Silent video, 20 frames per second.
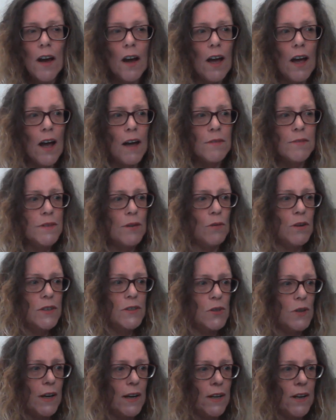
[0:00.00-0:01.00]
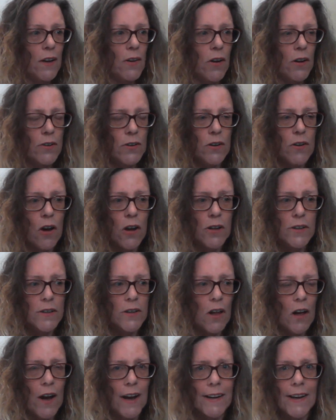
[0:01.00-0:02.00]
Um, so I was looking at on
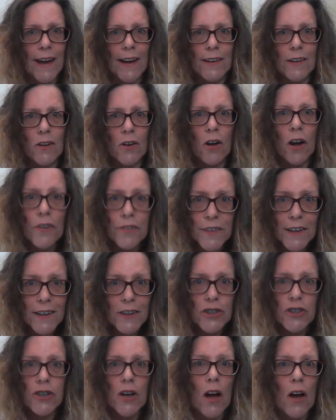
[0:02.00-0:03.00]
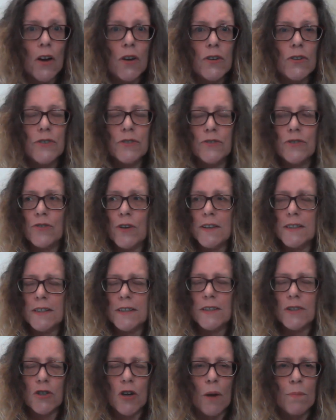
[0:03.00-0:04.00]
online at Gothic show
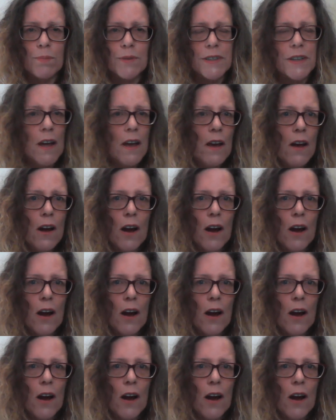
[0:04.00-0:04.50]
dresses shops.